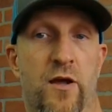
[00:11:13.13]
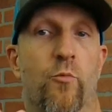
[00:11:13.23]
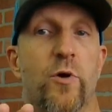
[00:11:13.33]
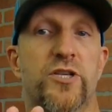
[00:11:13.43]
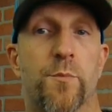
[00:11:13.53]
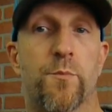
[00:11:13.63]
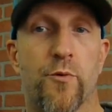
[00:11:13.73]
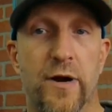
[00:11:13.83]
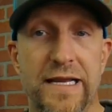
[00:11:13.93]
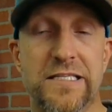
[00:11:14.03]
Which
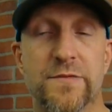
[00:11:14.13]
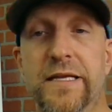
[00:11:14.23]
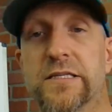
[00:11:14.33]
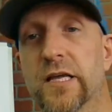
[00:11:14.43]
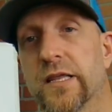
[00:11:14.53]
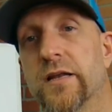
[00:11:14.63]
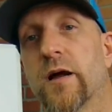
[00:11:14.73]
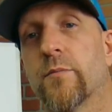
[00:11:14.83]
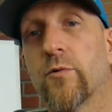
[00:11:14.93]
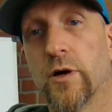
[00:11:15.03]
brings me to the
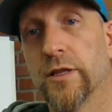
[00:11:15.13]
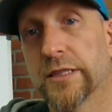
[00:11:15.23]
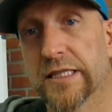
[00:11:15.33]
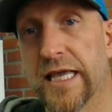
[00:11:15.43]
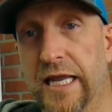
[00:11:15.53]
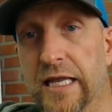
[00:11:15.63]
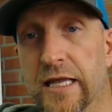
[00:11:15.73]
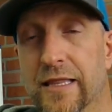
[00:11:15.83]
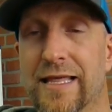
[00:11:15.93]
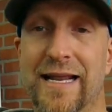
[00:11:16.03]
number one
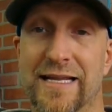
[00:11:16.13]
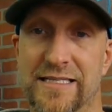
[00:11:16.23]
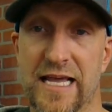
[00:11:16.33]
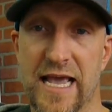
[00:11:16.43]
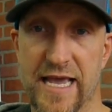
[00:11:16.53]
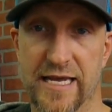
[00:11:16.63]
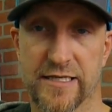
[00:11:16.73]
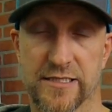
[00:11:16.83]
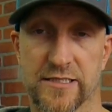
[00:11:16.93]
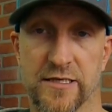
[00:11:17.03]
thing that it
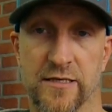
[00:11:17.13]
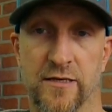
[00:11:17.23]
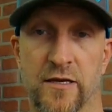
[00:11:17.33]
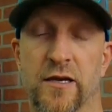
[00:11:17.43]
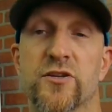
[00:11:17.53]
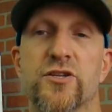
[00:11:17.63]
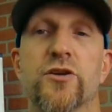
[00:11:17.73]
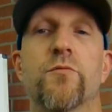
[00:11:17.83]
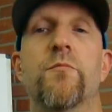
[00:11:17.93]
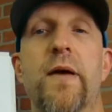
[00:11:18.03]
takes
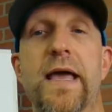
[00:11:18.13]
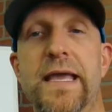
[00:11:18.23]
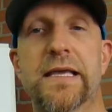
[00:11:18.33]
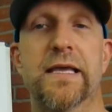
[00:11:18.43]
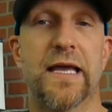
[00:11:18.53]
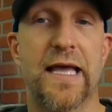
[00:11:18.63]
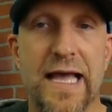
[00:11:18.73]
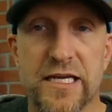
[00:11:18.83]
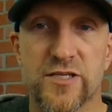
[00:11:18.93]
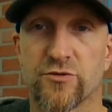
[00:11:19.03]
to make
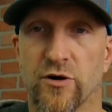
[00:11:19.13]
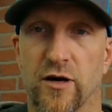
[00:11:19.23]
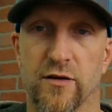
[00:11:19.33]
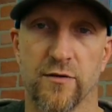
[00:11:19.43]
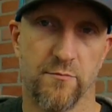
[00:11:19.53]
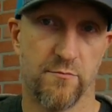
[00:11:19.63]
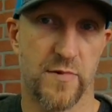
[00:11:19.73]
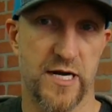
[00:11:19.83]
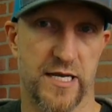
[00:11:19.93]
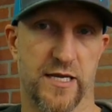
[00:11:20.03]
extra
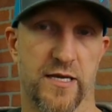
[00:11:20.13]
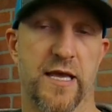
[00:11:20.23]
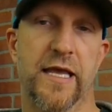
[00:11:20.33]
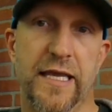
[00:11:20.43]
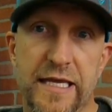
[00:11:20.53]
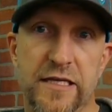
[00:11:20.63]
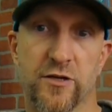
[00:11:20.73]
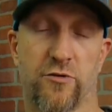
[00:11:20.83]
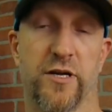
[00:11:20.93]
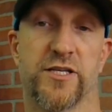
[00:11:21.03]
money,
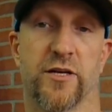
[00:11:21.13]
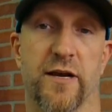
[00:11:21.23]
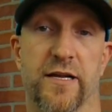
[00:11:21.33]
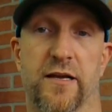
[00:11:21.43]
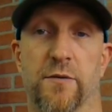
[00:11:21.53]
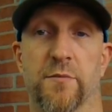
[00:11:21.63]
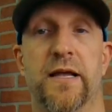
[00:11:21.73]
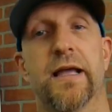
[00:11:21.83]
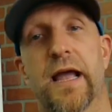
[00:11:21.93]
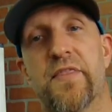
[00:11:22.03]
increase your income,
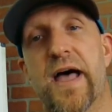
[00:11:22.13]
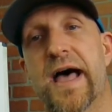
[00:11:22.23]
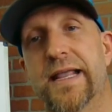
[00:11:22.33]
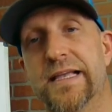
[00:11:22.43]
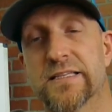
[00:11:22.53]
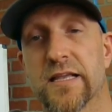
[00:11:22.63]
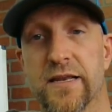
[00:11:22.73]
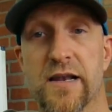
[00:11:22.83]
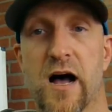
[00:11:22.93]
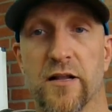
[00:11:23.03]
and that is
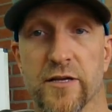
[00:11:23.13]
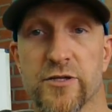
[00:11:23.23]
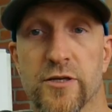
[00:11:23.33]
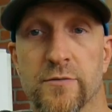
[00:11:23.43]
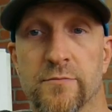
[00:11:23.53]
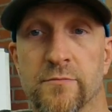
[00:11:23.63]
knowledge.